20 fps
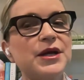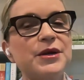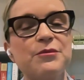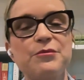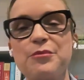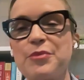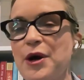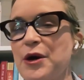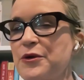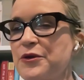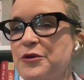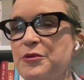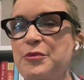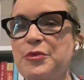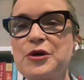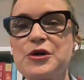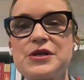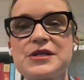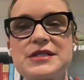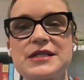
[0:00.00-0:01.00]
in both
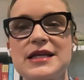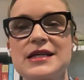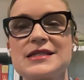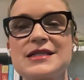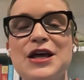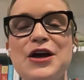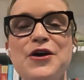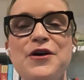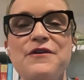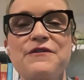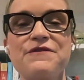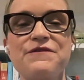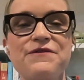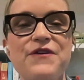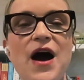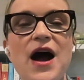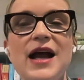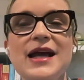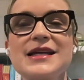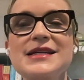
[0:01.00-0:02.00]
books is
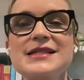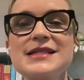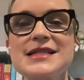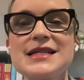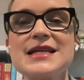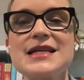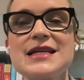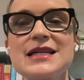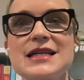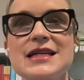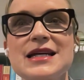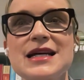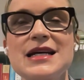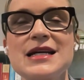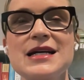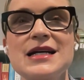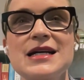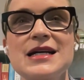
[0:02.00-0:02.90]
finding